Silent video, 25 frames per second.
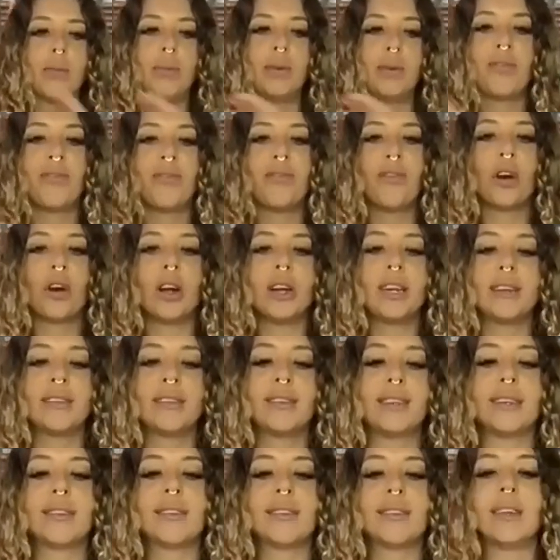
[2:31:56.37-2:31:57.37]
before it
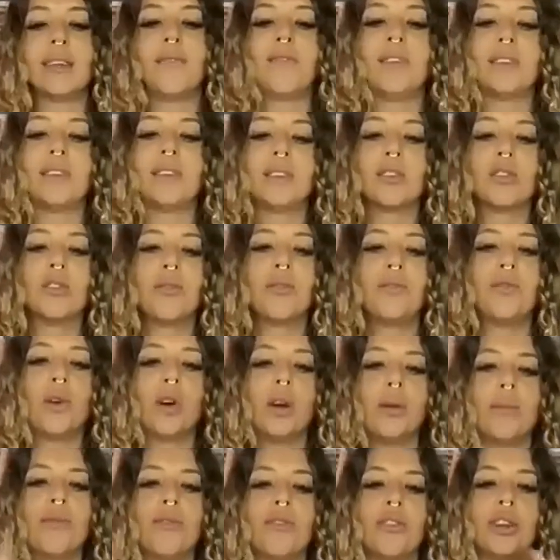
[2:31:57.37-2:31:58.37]
exists in physical
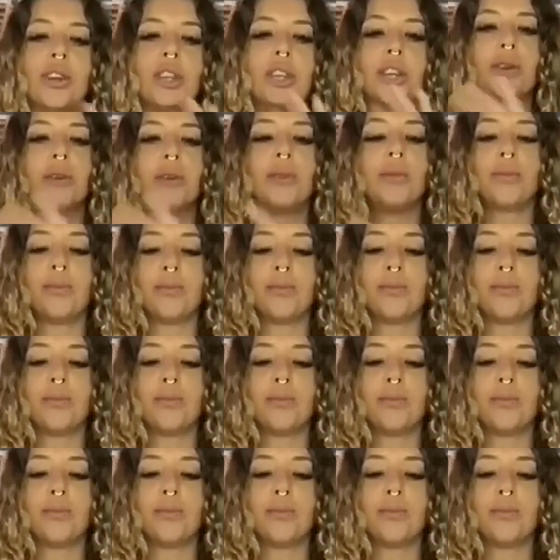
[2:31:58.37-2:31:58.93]
form for you.